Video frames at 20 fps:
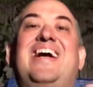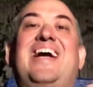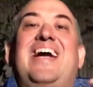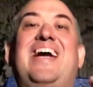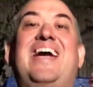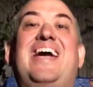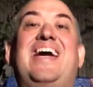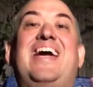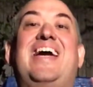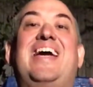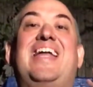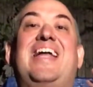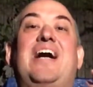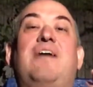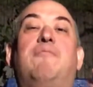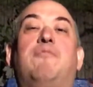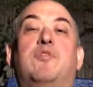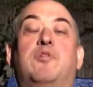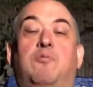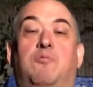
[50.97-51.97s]
and I
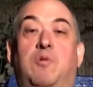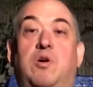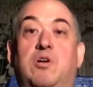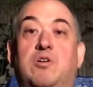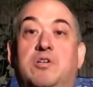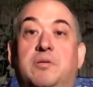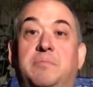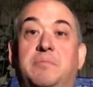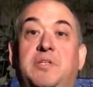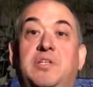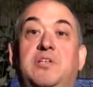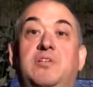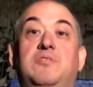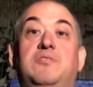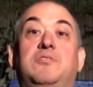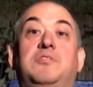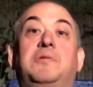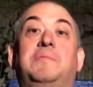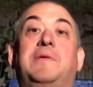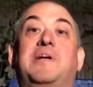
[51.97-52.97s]
want to welcome you
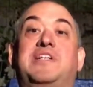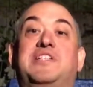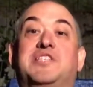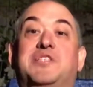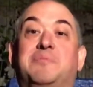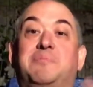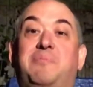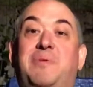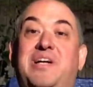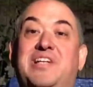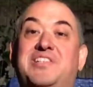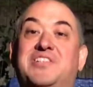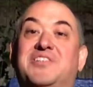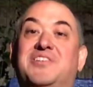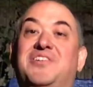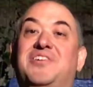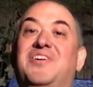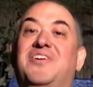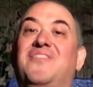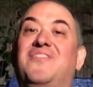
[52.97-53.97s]
to my
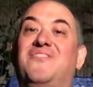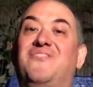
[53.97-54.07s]
special